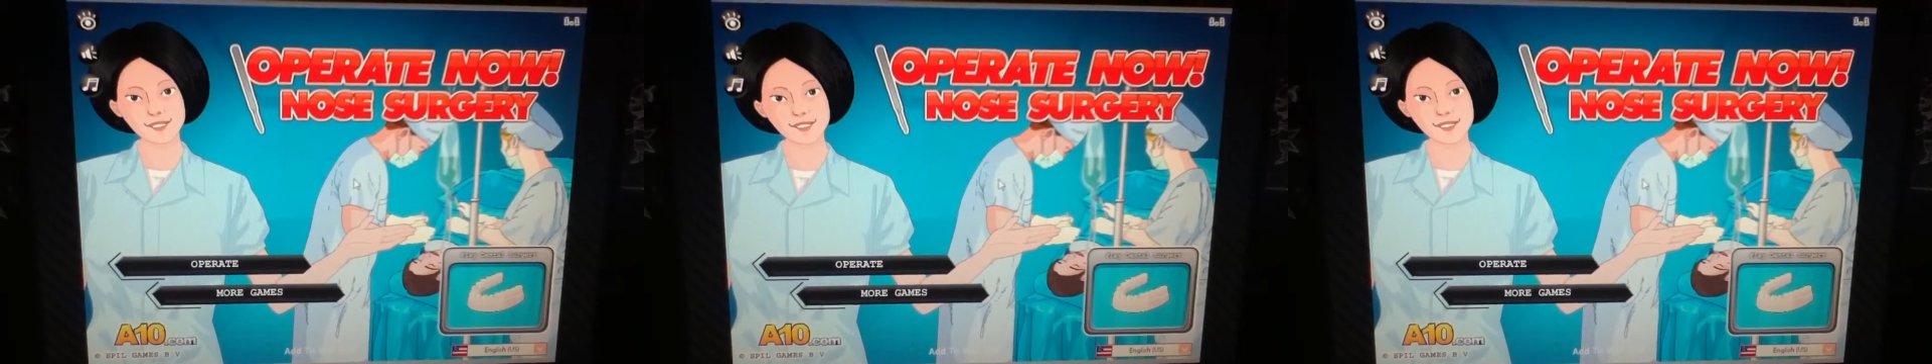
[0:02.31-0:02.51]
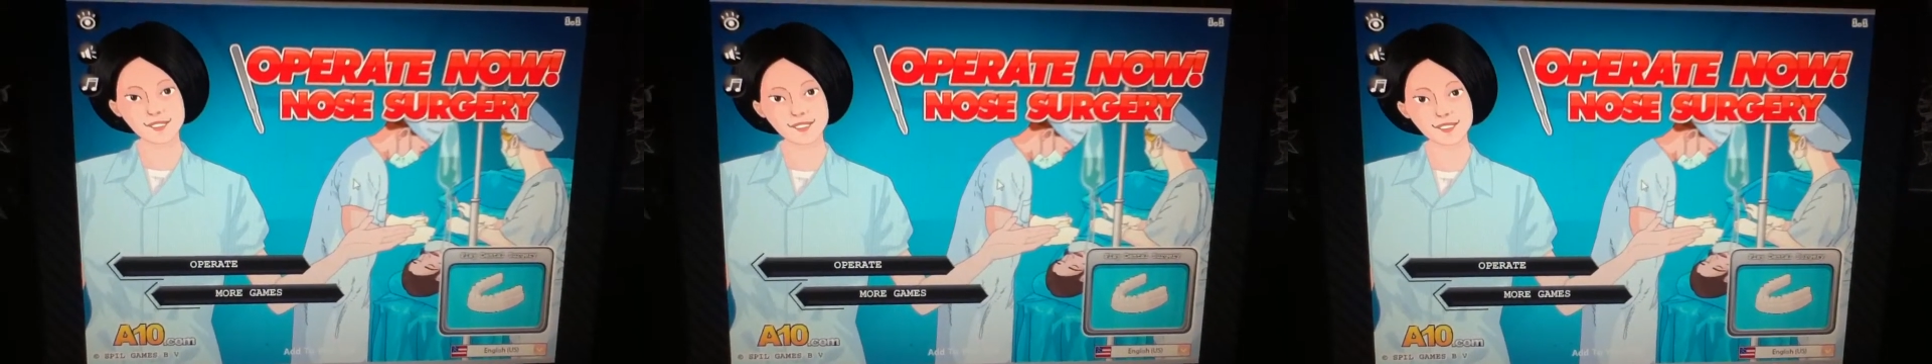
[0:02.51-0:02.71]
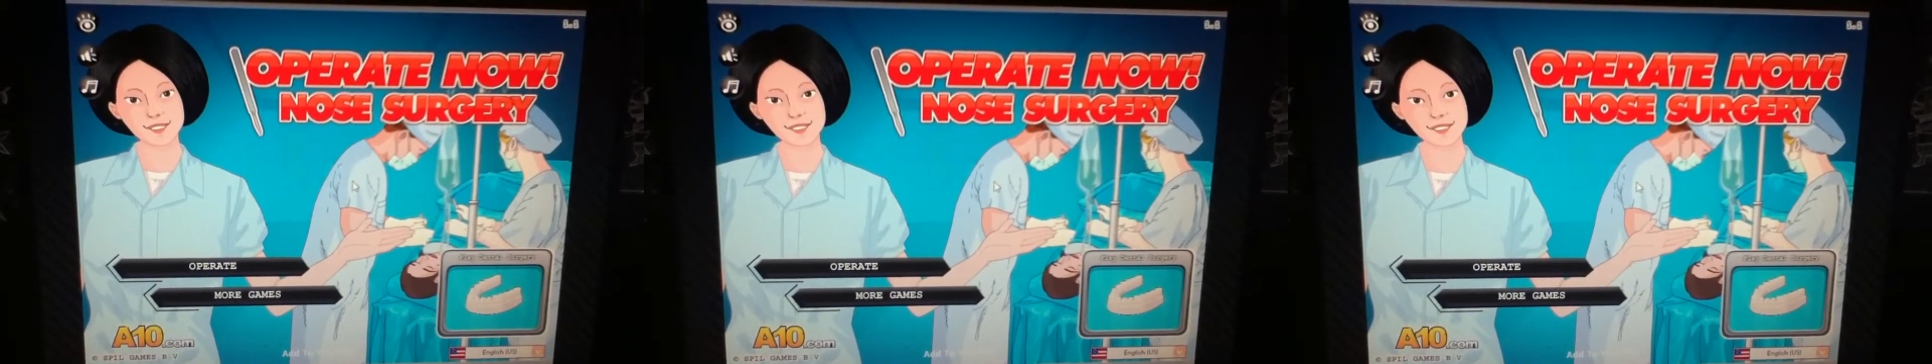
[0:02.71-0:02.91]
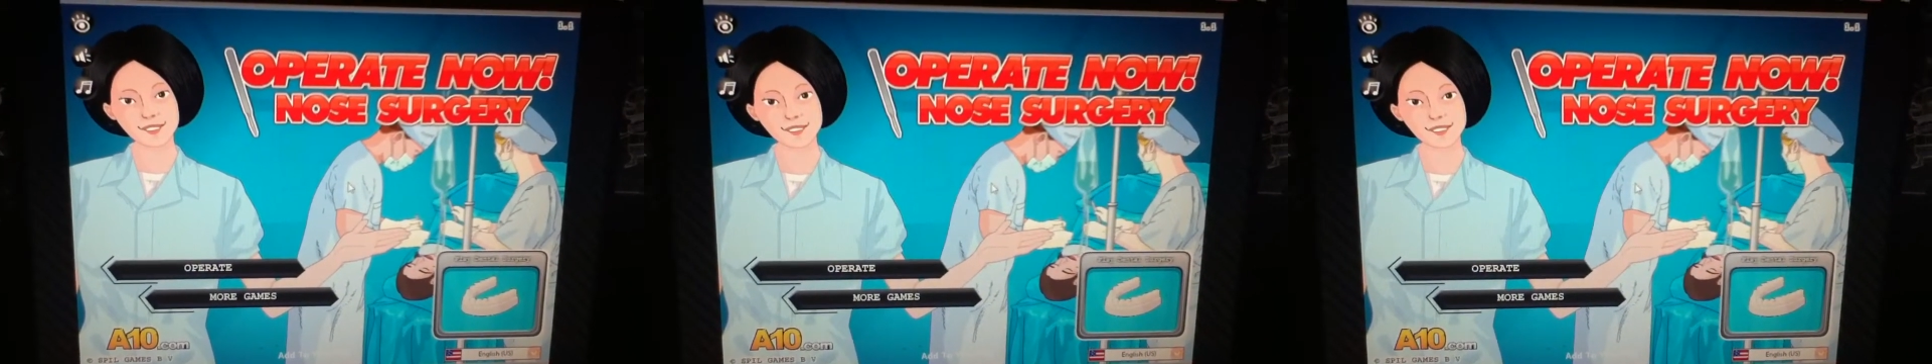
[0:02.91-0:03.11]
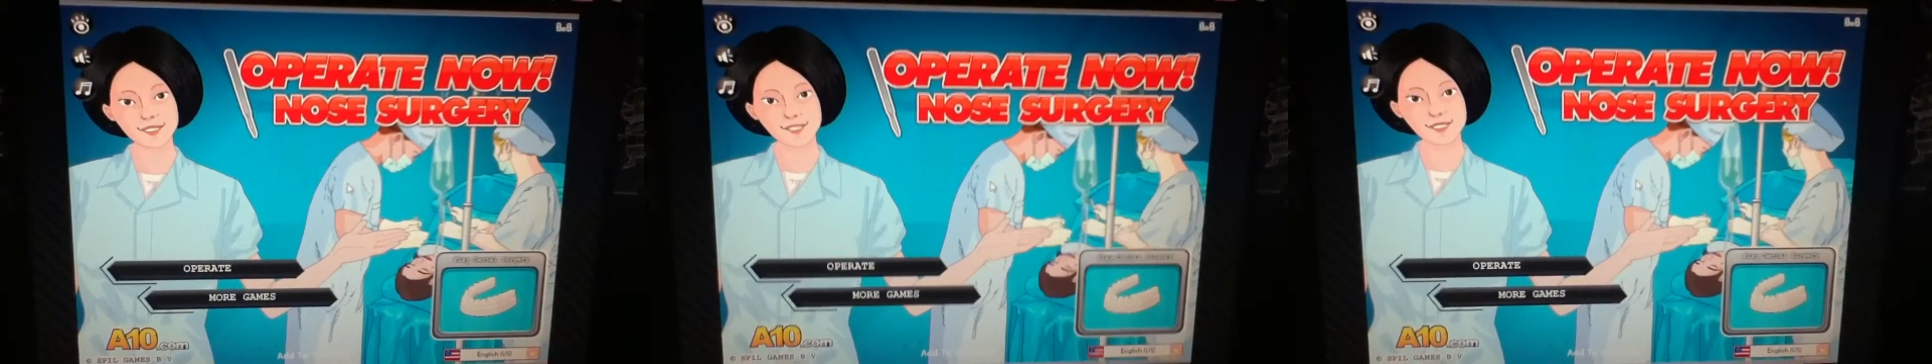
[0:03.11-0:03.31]
I am
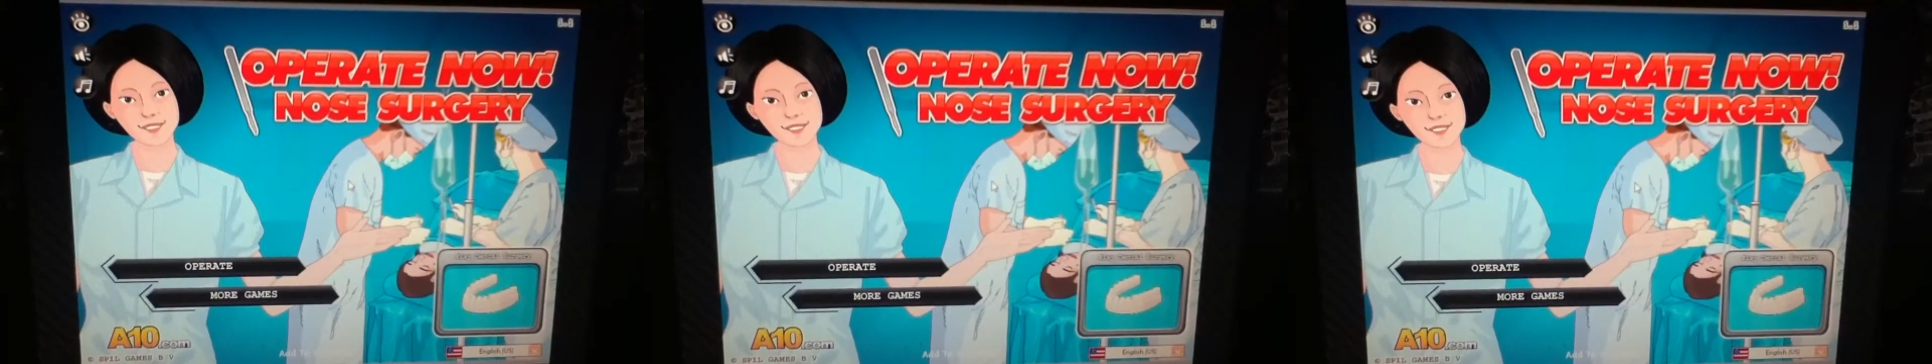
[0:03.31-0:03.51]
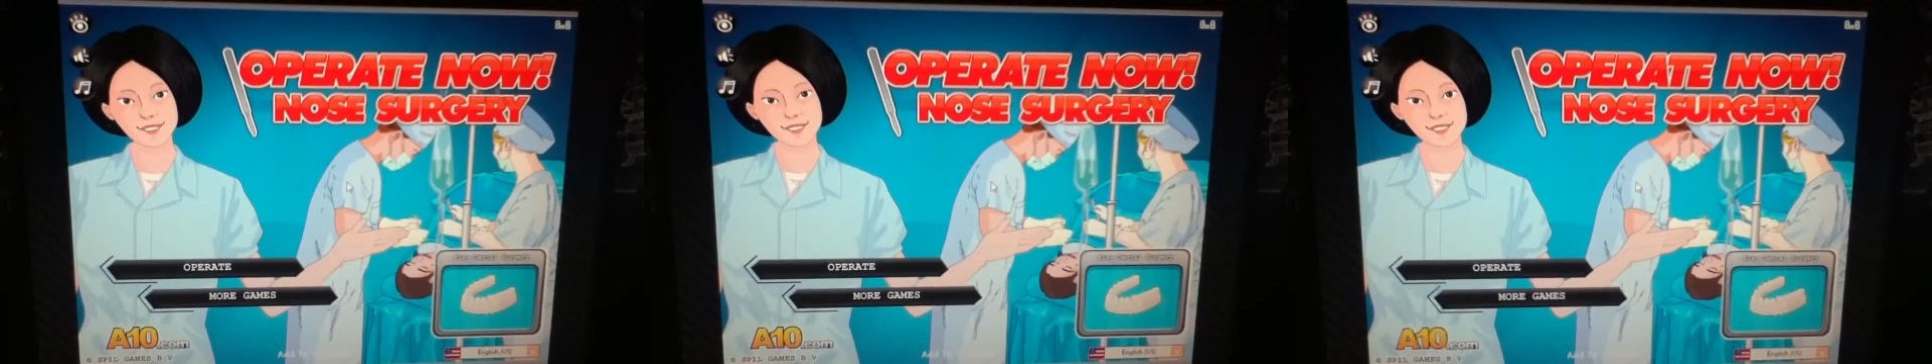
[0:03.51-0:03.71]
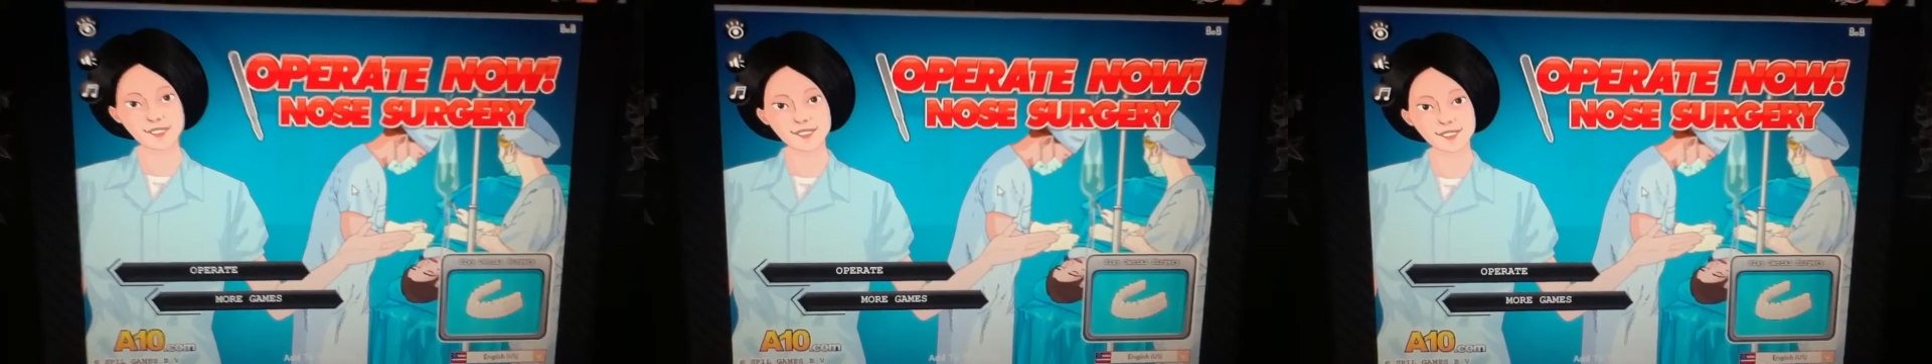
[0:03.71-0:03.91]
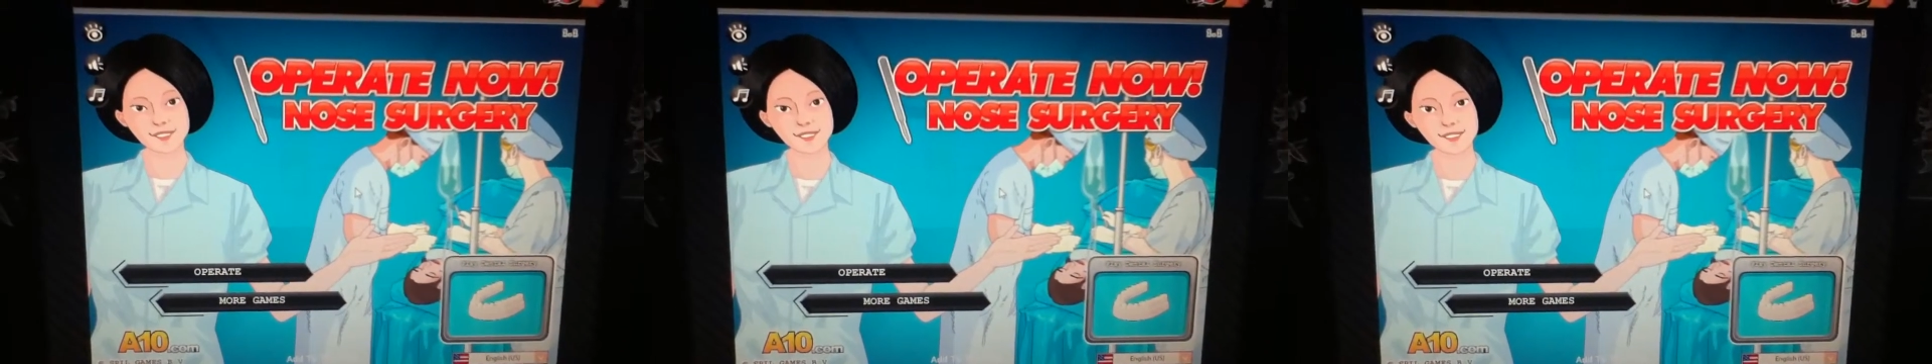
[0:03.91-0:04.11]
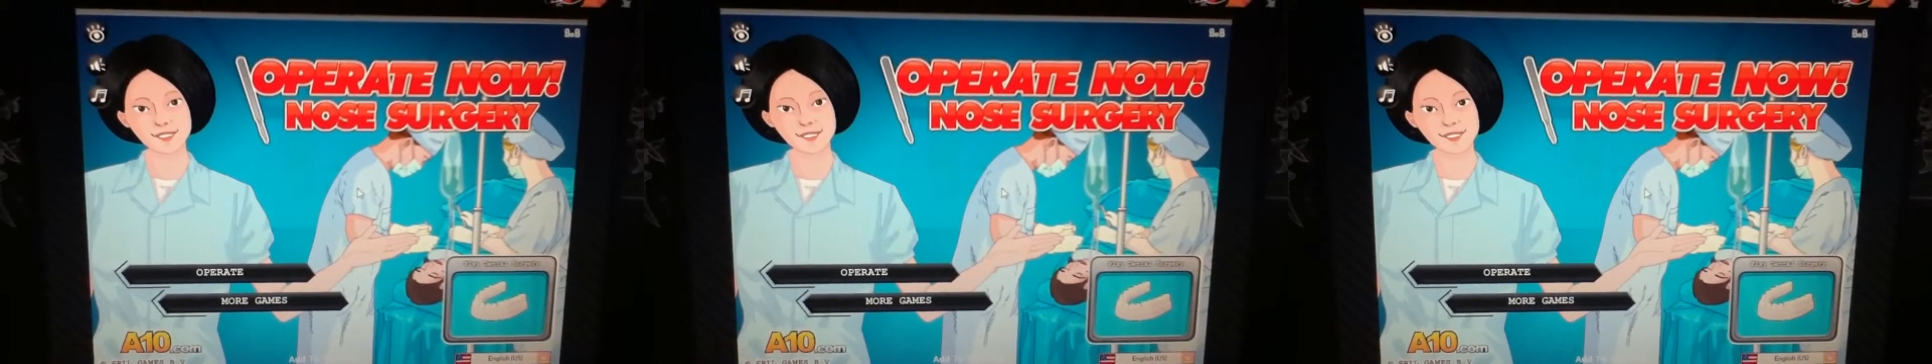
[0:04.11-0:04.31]
playing Nose
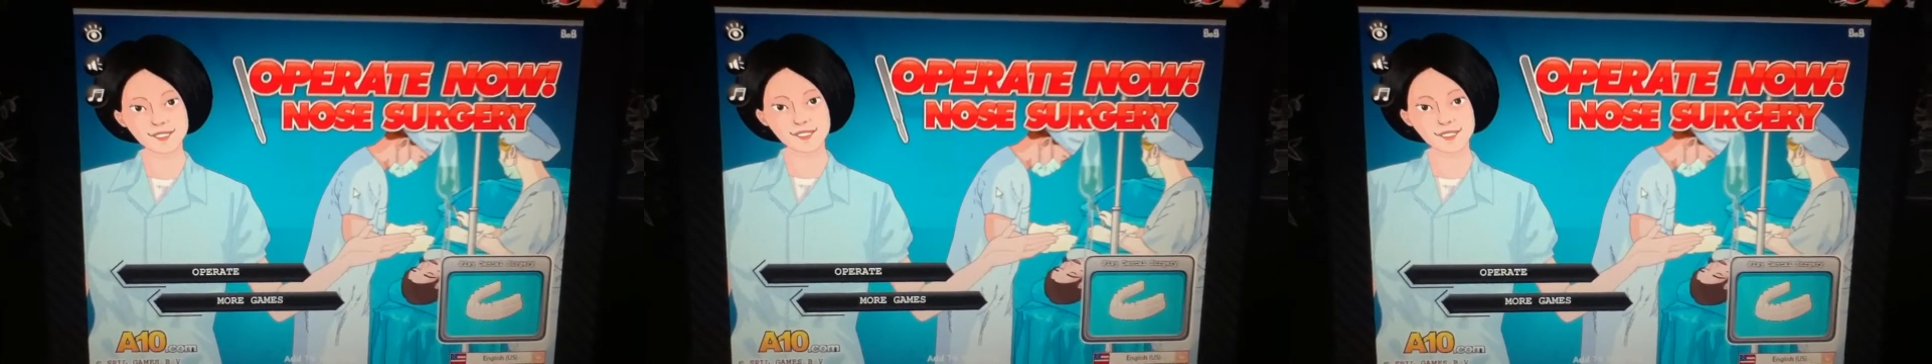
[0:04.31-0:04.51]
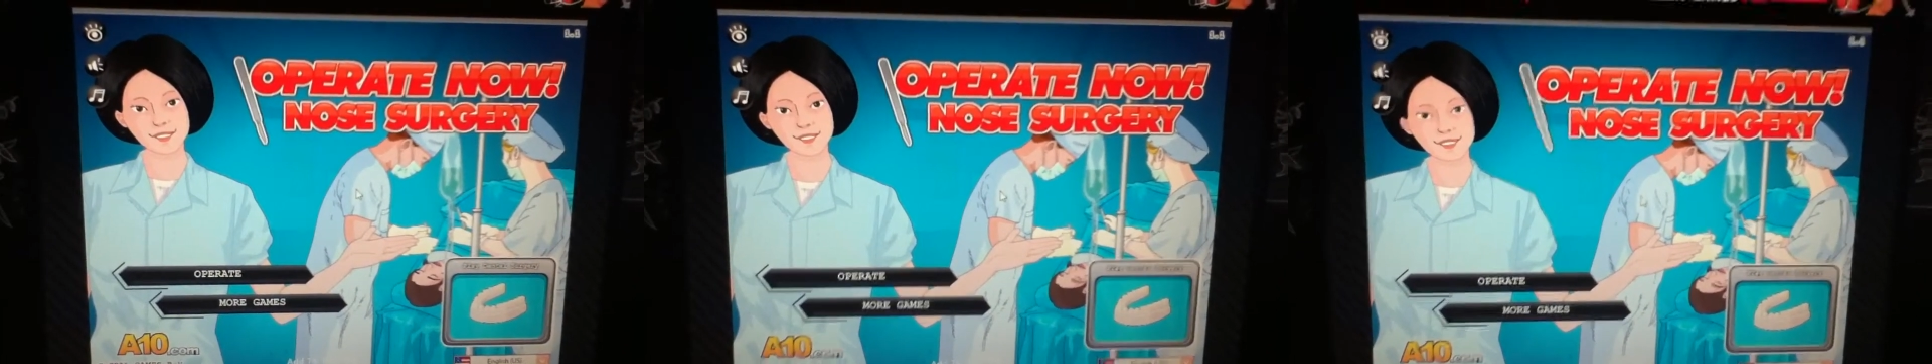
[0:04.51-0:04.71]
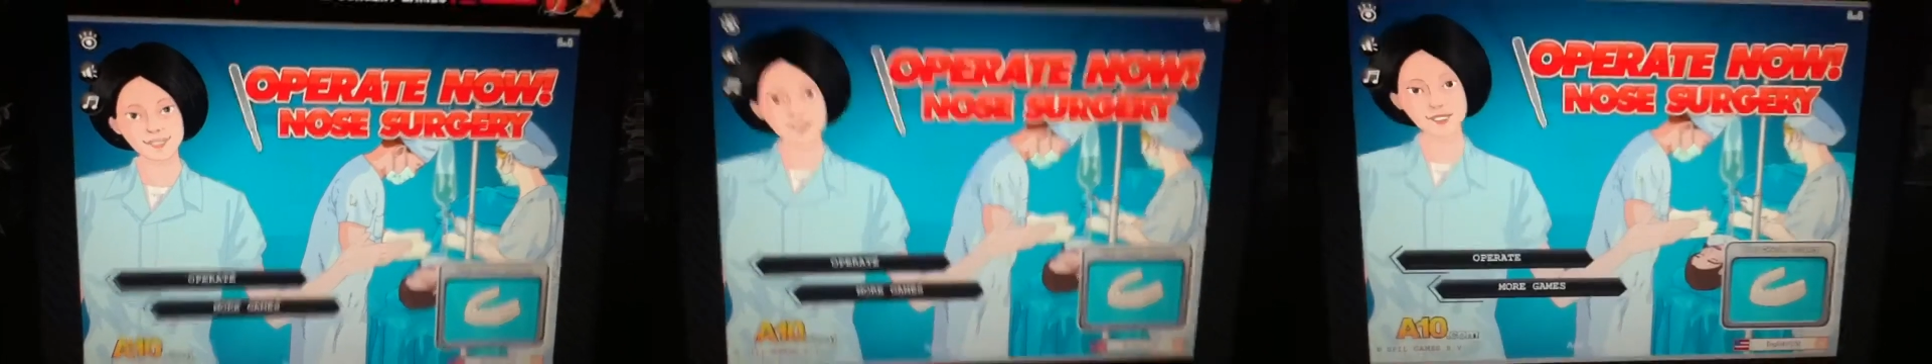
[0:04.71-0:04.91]
Surgery.